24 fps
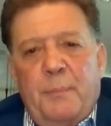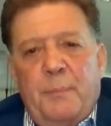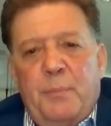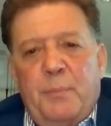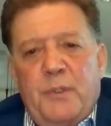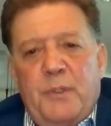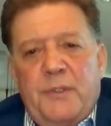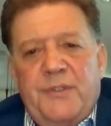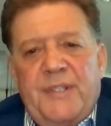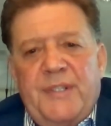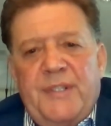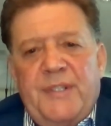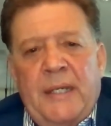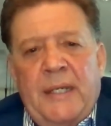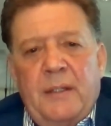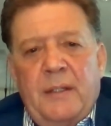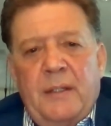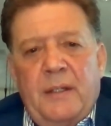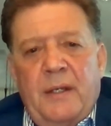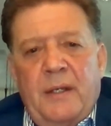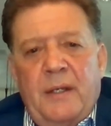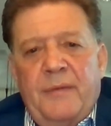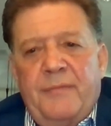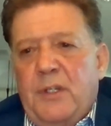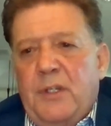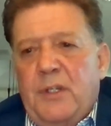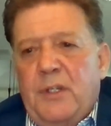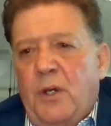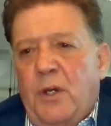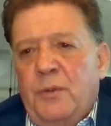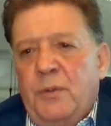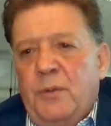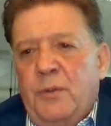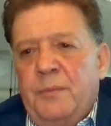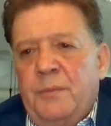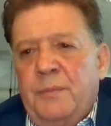of the known
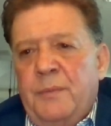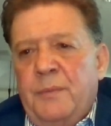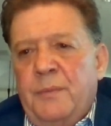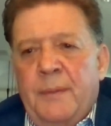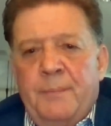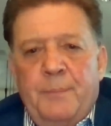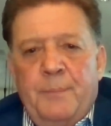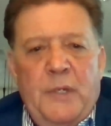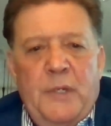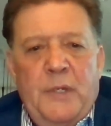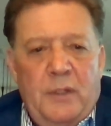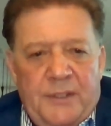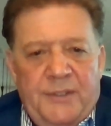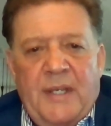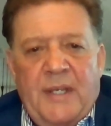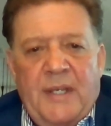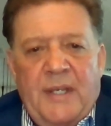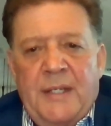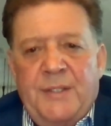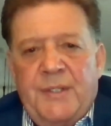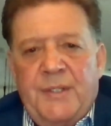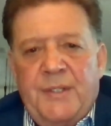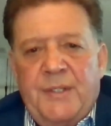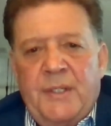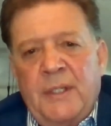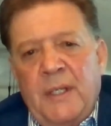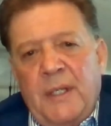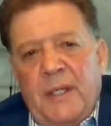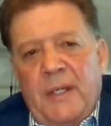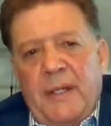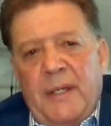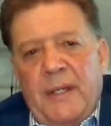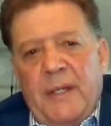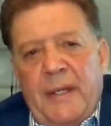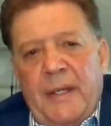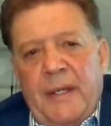uh, mineralization
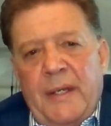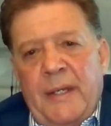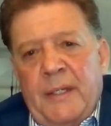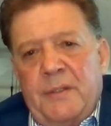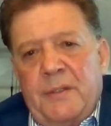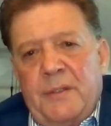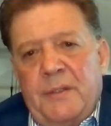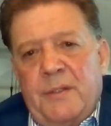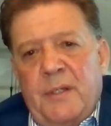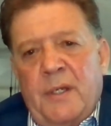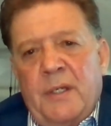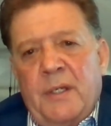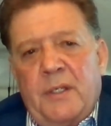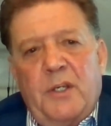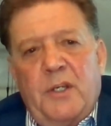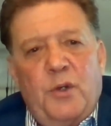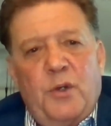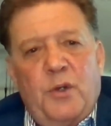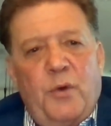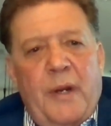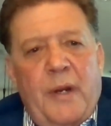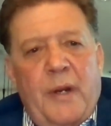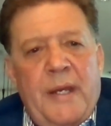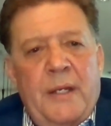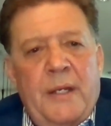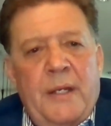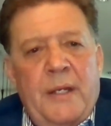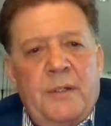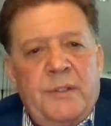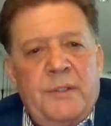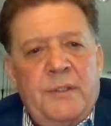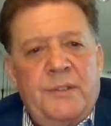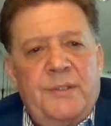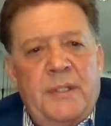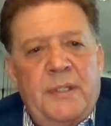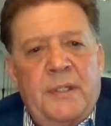at uh,
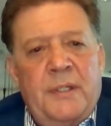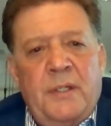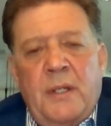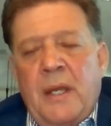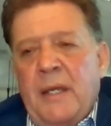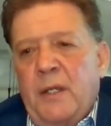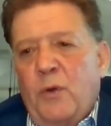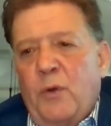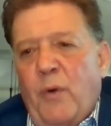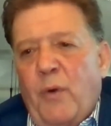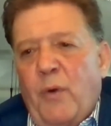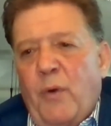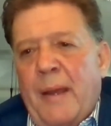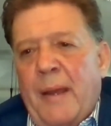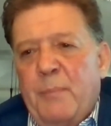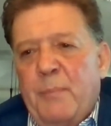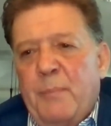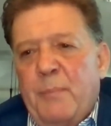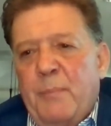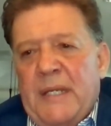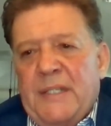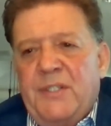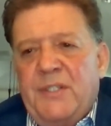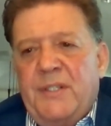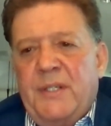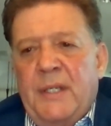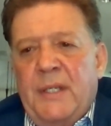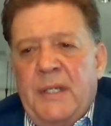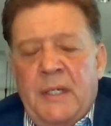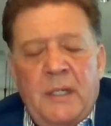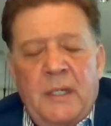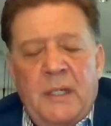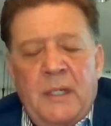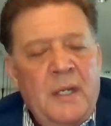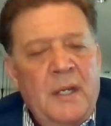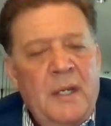and, and Gran
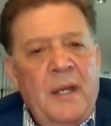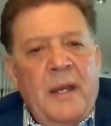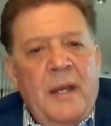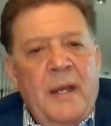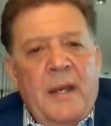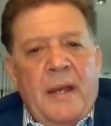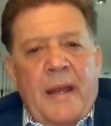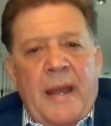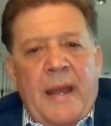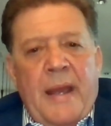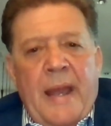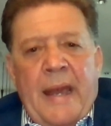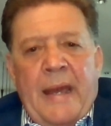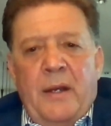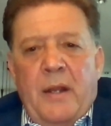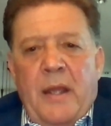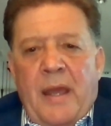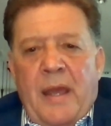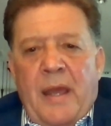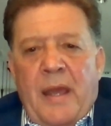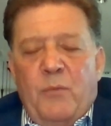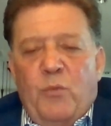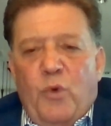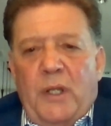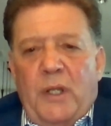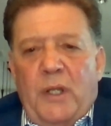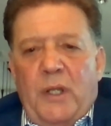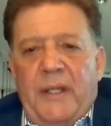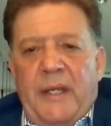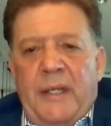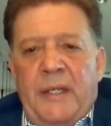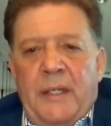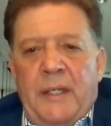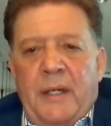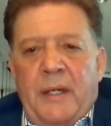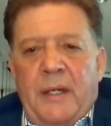Bestia. And, and
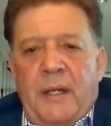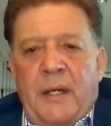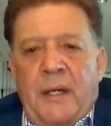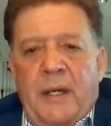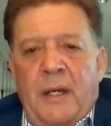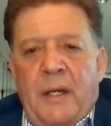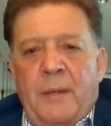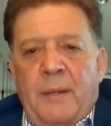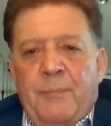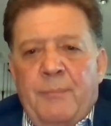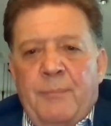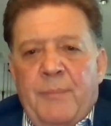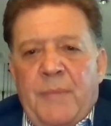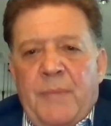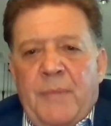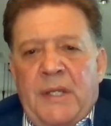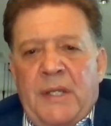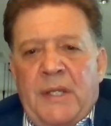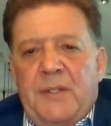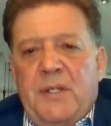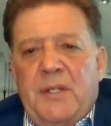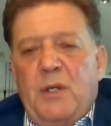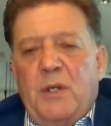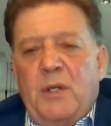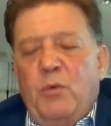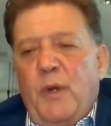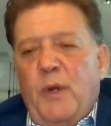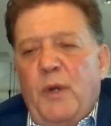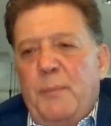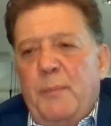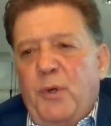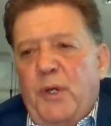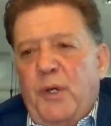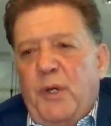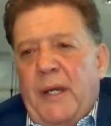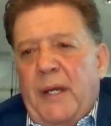really, um, until we put out
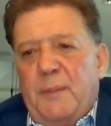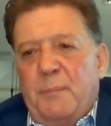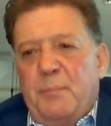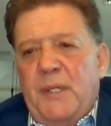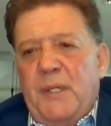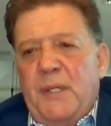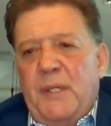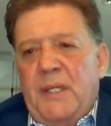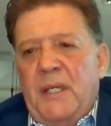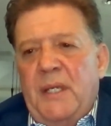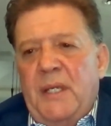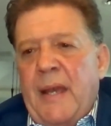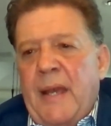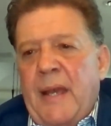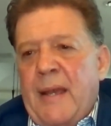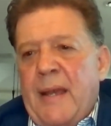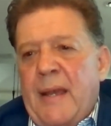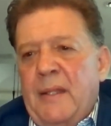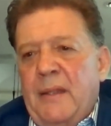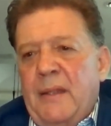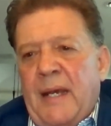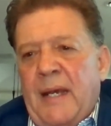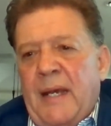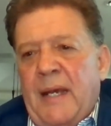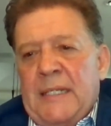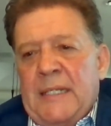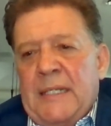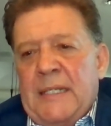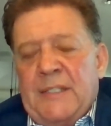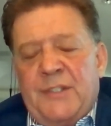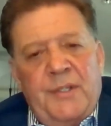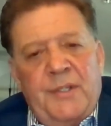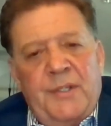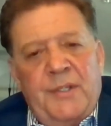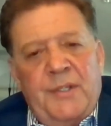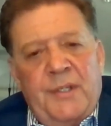the PEA last year,
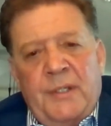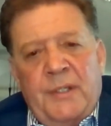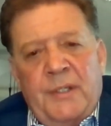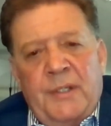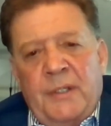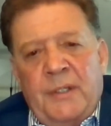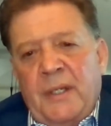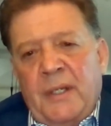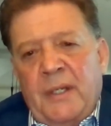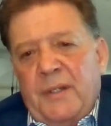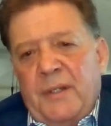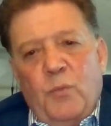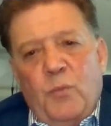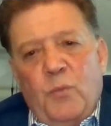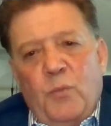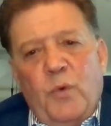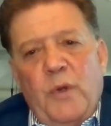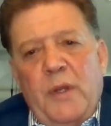we were pretty